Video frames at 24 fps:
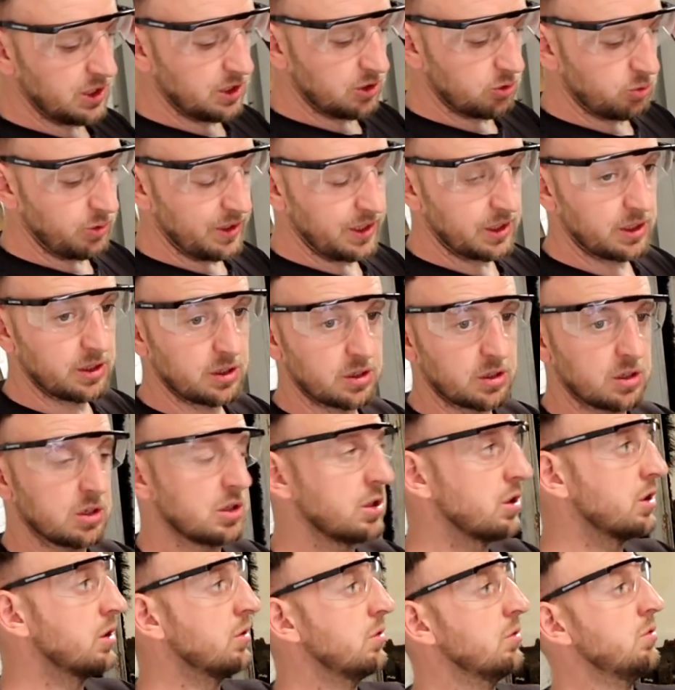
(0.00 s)
these
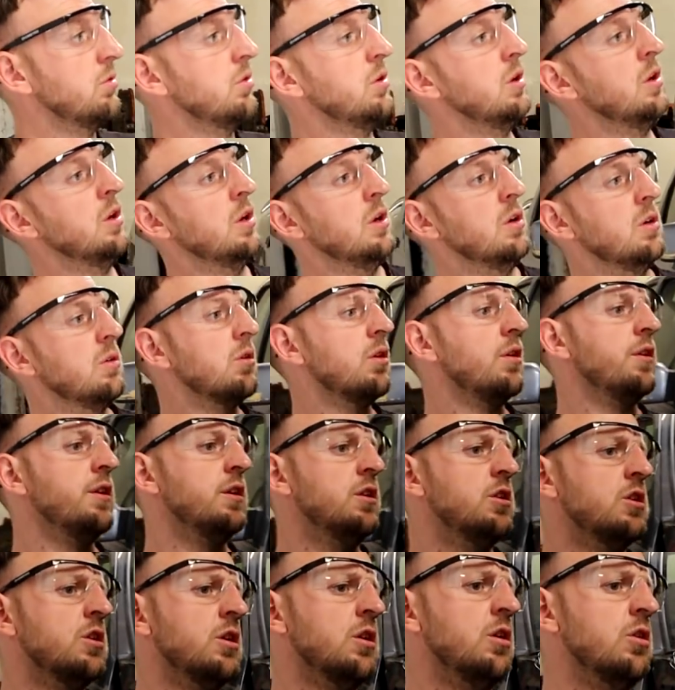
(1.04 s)
wings. We've got
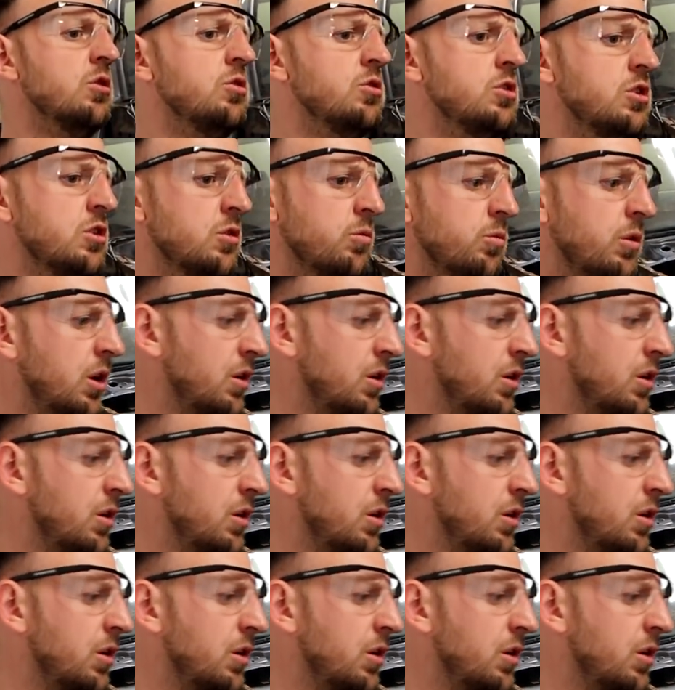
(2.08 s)
this solution,